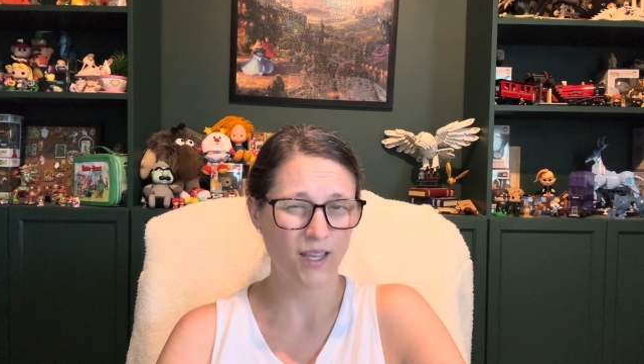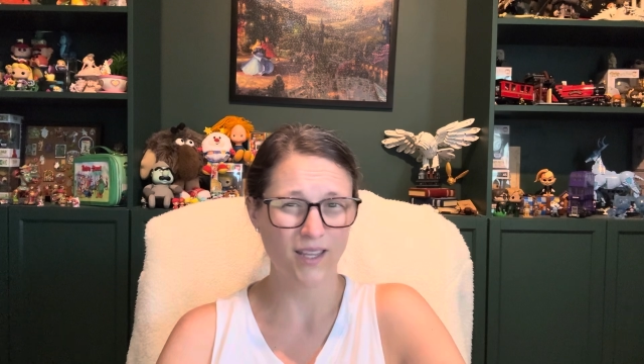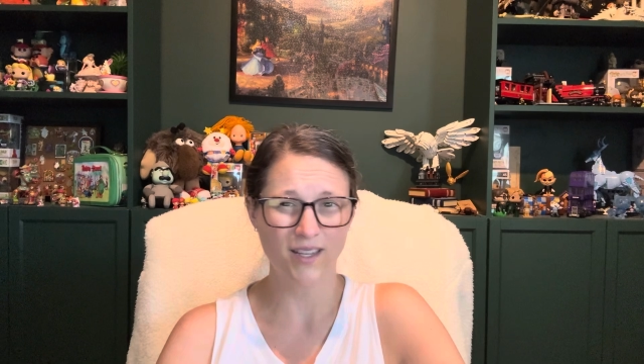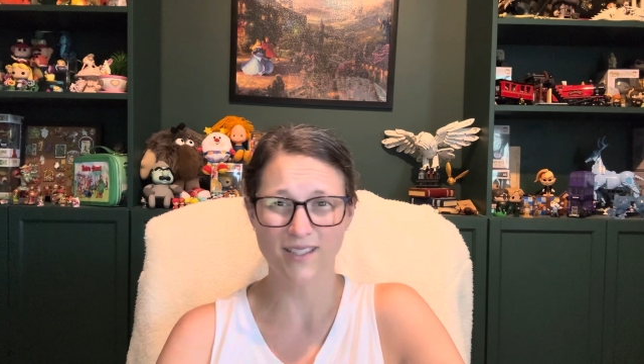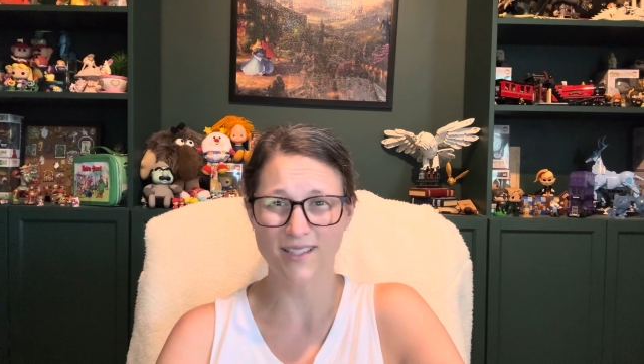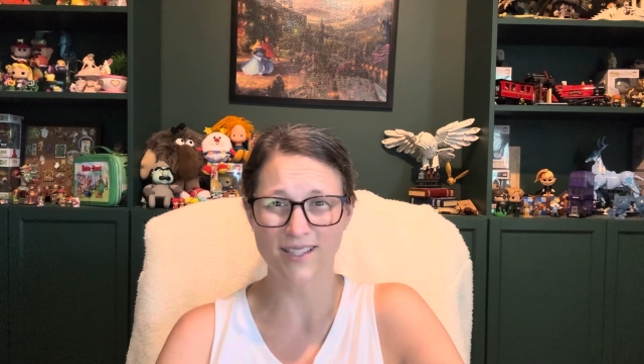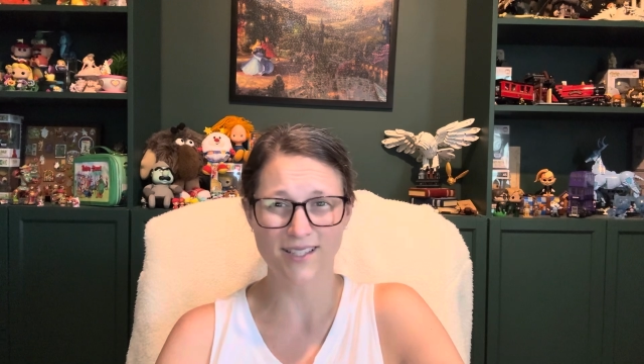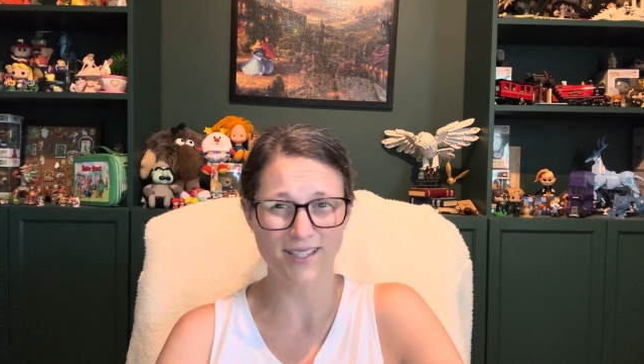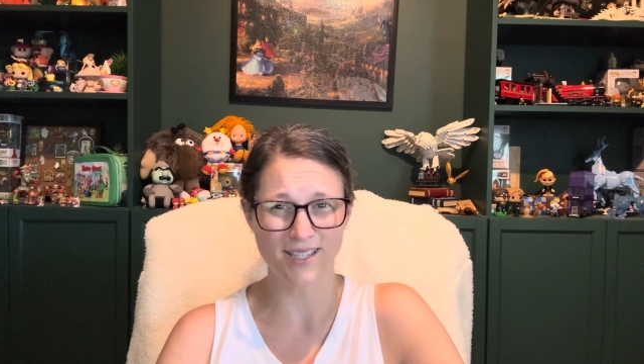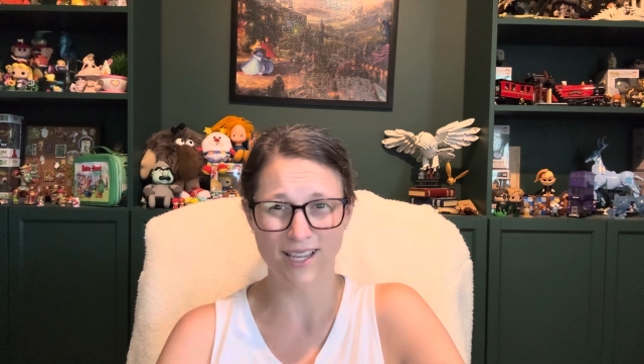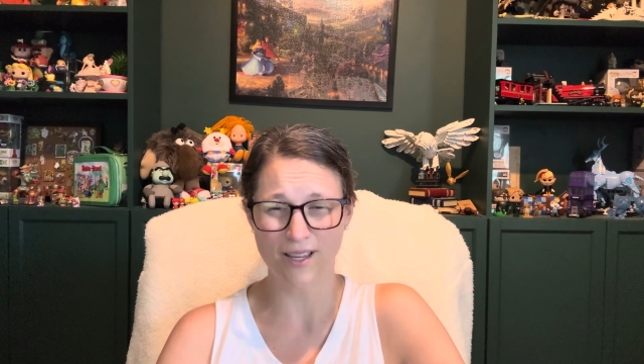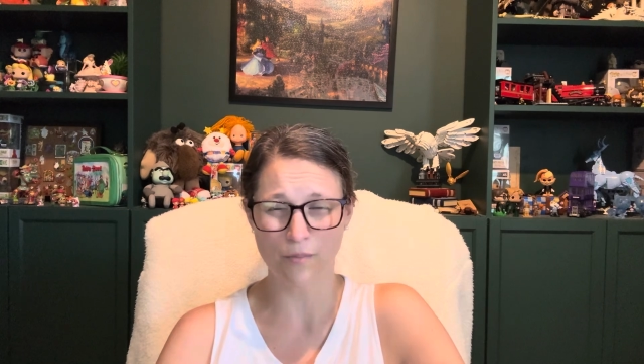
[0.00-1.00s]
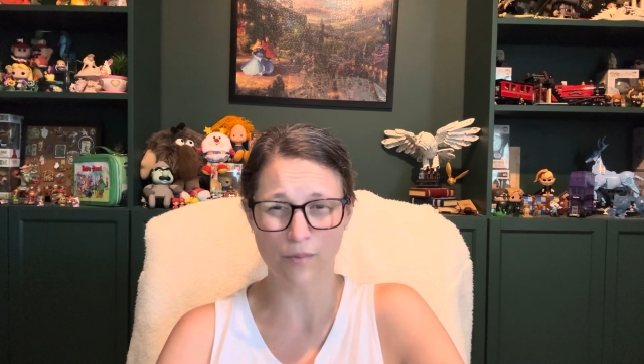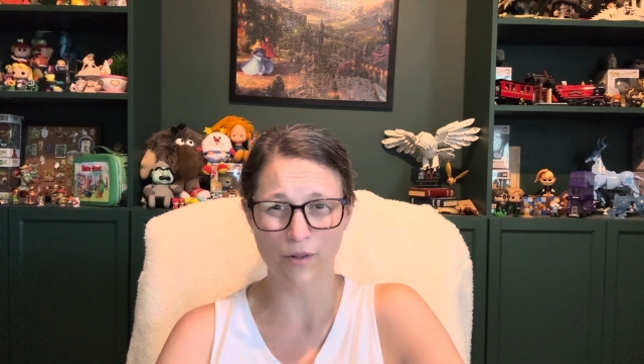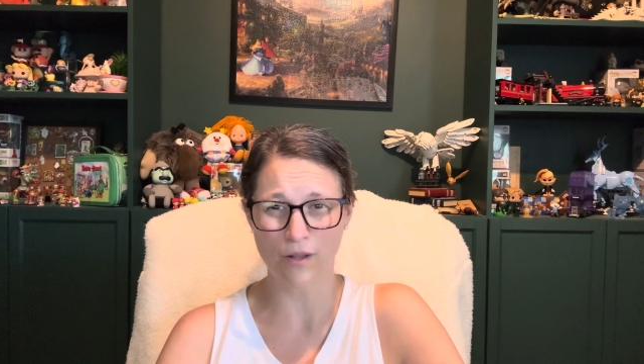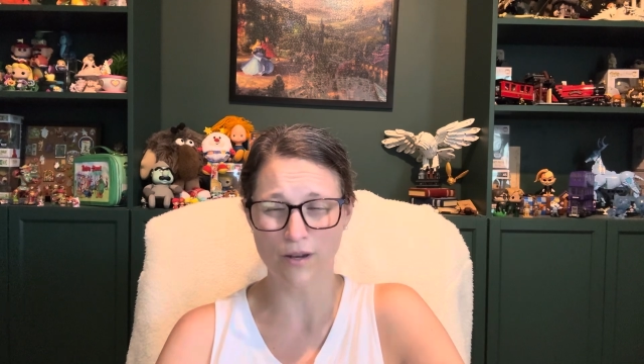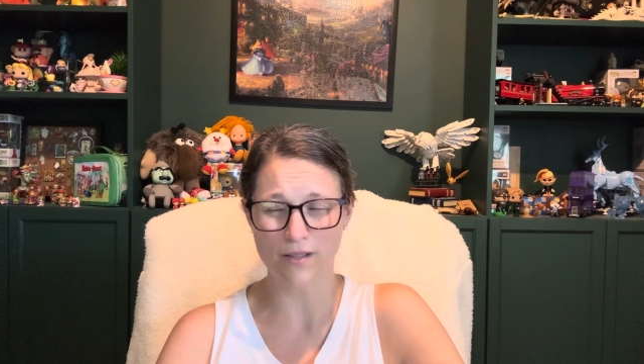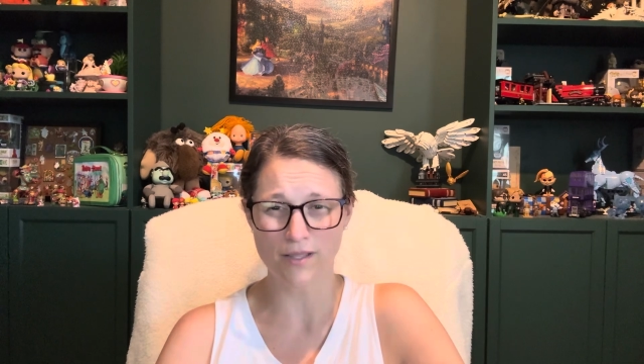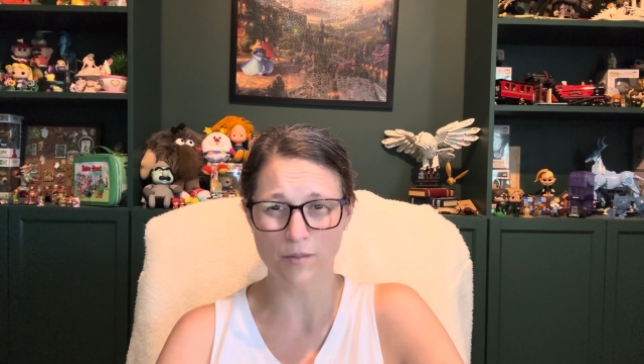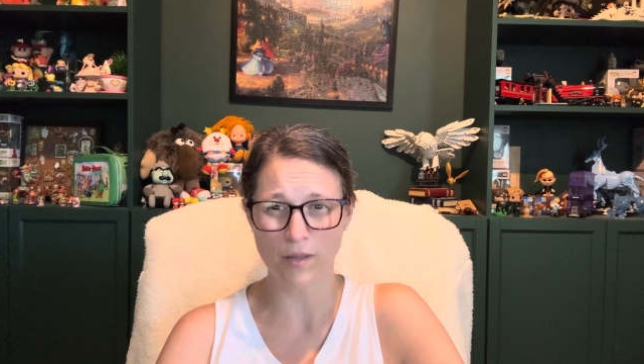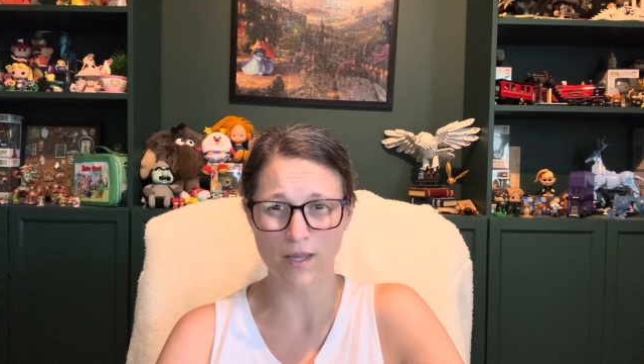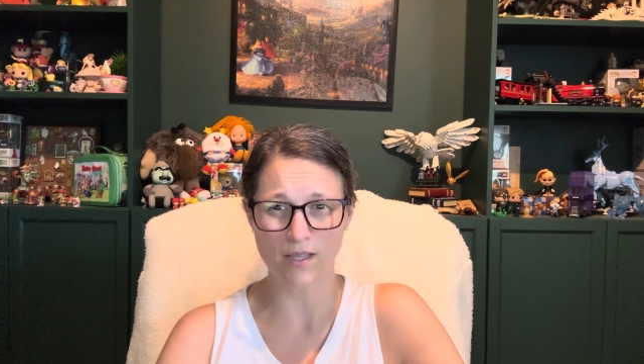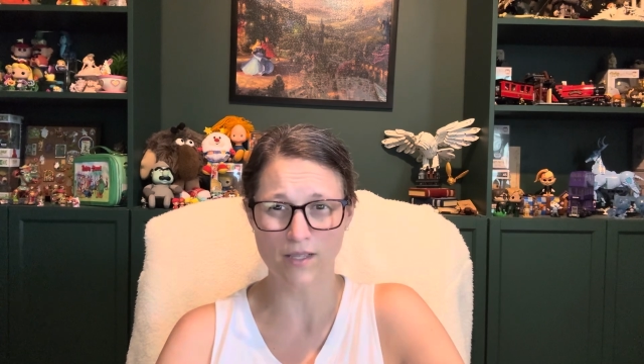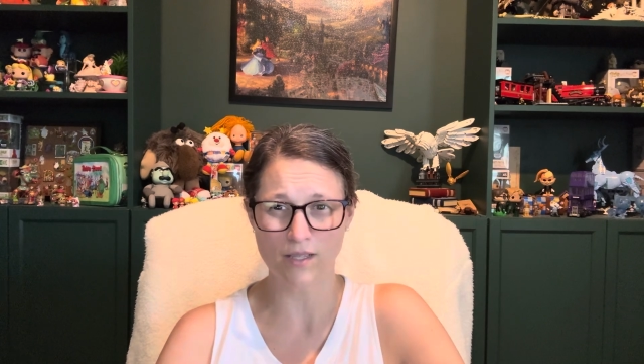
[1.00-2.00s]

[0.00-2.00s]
And it doesn't take up a lot of space.